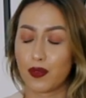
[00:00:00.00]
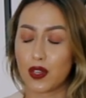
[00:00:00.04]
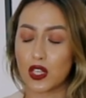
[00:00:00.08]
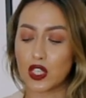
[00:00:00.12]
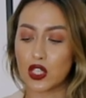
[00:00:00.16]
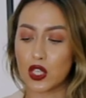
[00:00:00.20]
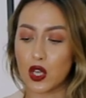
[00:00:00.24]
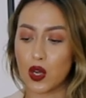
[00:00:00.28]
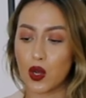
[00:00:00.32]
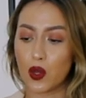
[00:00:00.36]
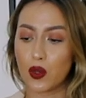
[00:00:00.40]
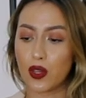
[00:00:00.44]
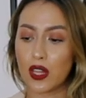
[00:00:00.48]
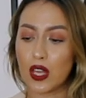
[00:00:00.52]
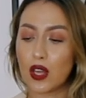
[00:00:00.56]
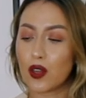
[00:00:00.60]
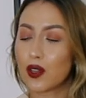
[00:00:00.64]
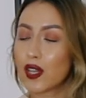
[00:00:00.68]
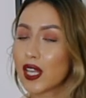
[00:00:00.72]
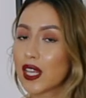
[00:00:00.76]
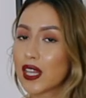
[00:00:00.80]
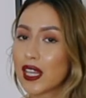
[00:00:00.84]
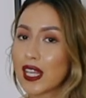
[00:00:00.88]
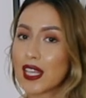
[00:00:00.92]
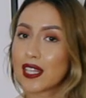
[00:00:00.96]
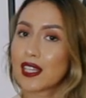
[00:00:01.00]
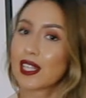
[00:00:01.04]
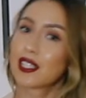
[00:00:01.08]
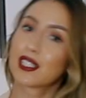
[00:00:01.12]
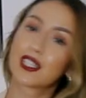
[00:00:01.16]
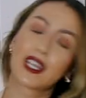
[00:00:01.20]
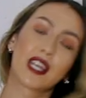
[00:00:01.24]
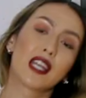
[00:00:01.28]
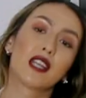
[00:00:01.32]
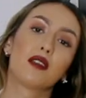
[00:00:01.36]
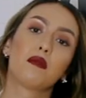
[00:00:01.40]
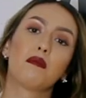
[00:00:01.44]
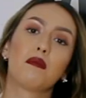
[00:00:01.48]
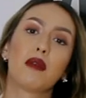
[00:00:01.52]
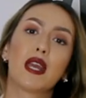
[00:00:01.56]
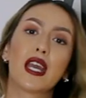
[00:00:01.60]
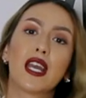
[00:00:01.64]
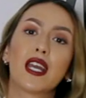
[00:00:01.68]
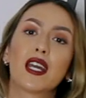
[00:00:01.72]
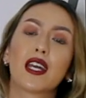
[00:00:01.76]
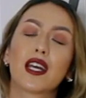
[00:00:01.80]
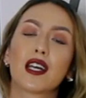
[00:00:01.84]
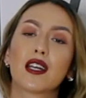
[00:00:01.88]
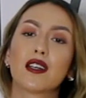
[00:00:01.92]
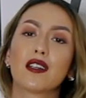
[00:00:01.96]
So the only thing that can
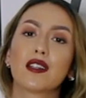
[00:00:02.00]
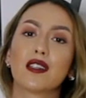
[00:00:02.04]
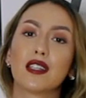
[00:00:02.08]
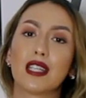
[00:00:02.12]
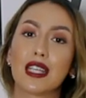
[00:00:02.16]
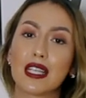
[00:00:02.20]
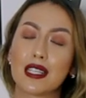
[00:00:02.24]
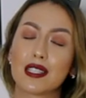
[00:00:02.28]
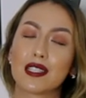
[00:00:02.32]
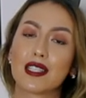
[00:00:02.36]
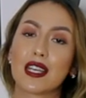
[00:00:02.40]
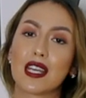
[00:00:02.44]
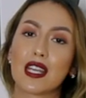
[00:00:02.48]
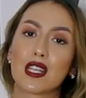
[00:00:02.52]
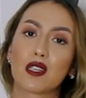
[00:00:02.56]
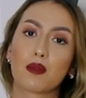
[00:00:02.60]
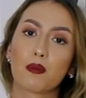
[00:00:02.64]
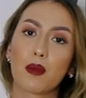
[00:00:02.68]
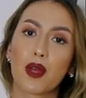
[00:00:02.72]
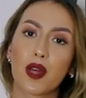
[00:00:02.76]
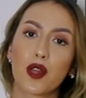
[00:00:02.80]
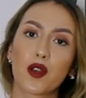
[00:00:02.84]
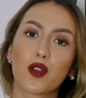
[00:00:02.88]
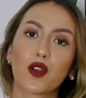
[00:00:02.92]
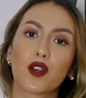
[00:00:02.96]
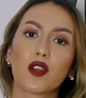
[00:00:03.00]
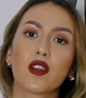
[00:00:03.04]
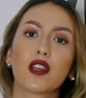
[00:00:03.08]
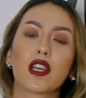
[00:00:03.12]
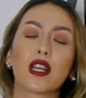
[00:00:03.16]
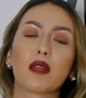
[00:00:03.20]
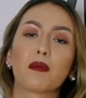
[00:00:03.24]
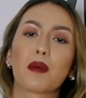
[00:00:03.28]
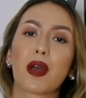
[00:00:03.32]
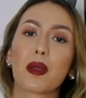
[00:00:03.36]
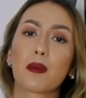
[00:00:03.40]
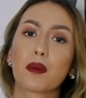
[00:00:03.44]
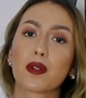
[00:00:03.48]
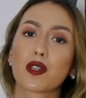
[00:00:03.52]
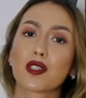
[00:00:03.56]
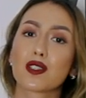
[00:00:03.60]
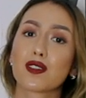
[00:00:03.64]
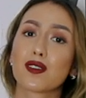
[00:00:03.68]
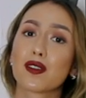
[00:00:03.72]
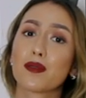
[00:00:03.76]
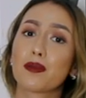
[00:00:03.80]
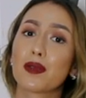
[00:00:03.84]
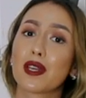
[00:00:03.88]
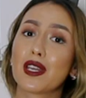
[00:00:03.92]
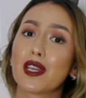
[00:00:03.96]
make these days better, in my
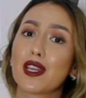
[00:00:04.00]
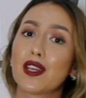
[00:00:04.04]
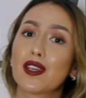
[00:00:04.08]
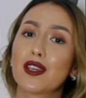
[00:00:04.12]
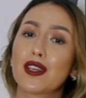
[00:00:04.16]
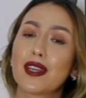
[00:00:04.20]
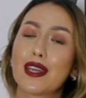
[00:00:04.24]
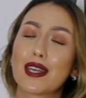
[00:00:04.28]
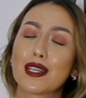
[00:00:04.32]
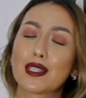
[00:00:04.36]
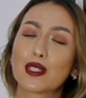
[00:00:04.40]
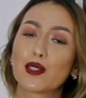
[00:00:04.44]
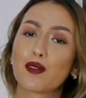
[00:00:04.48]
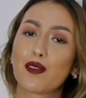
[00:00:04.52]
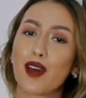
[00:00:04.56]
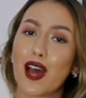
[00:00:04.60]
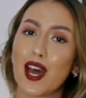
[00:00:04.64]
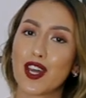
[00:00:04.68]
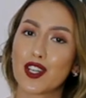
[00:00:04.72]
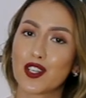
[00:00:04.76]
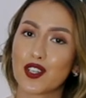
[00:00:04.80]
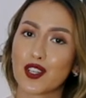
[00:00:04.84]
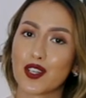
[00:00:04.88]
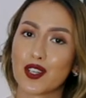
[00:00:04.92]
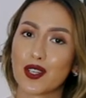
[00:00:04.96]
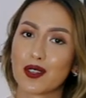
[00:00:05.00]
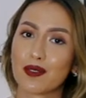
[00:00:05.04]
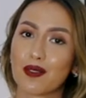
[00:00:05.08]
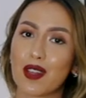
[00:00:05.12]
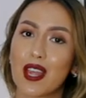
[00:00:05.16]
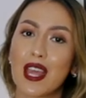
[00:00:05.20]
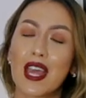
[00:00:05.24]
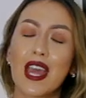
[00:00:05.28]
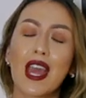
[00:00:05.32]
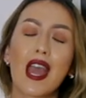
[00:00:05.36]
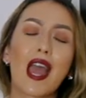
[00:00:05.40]
personal opinion, is fashion.